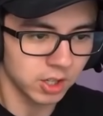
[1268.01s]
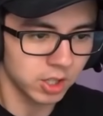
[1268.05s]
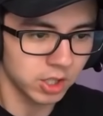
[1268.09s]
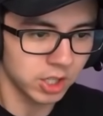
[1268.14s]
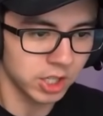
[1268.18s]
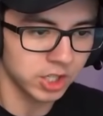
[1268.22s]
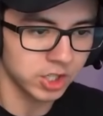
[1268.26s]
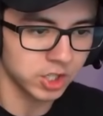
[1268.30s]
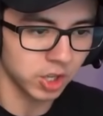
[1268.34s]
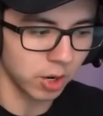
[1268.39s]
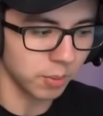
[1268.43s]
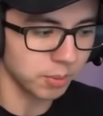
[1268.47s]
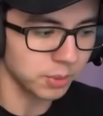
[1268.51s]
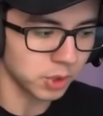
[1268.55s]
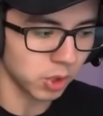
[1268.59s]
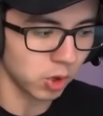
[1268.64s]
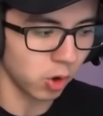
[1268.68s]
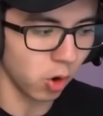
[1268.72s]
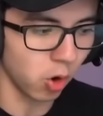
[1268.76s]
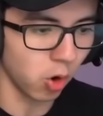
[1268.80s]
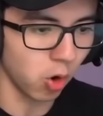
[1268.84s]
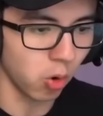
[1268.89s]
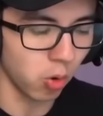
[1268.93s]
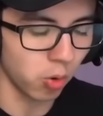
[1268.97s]
Get jumped.
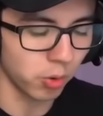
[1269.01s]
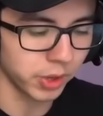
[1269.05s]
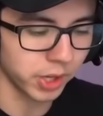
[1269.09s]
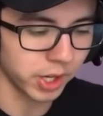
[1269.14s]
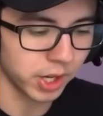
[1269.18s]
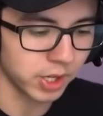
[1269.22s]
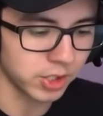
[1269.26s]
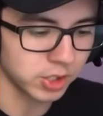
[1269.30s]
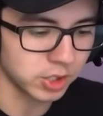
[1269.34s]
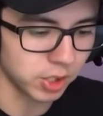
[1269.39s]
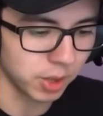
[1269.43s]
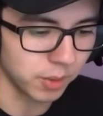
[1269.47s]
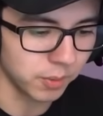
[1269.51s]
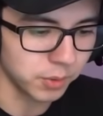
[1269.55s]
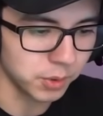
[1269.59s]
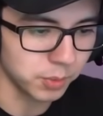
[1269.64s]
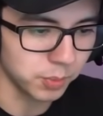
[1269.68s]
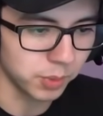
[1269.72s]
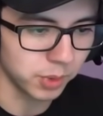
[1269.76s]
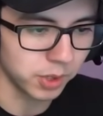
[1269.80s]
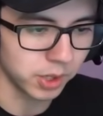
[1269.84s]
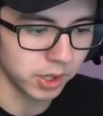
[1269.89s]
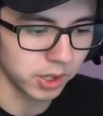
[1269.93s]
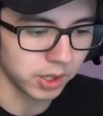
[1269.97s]
Oh, they got jumped,
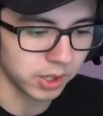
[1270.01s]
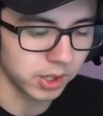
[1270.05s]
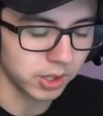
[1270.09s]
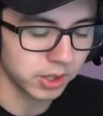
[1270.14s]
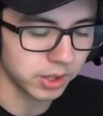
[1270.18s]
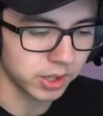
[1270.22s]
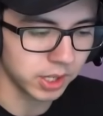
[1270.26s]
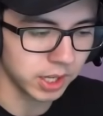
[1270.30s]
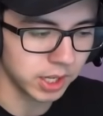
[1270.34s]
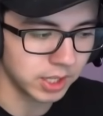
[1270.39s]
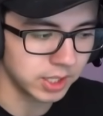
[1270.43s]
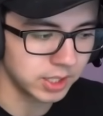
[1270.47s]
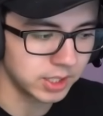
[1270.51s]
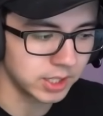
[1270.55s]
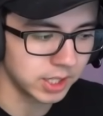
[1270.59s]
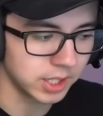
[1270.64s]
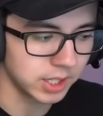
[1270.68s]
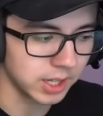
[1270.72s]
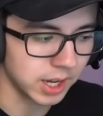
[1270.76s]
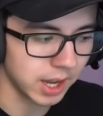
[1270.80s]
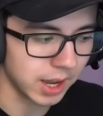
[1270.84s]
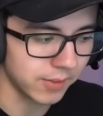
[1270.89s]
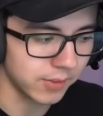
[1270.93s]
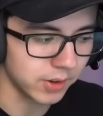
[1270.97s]
but they
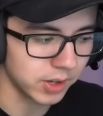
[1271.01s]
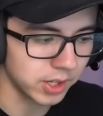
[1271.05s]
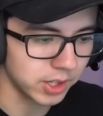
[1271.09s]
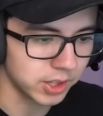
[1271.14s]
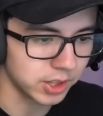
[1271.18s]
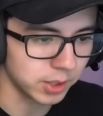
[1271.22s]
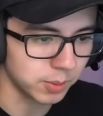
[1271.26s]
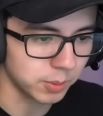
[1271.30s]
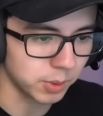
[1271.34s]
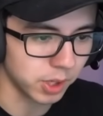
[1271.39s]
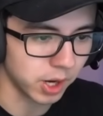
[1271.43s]
didn't have anything but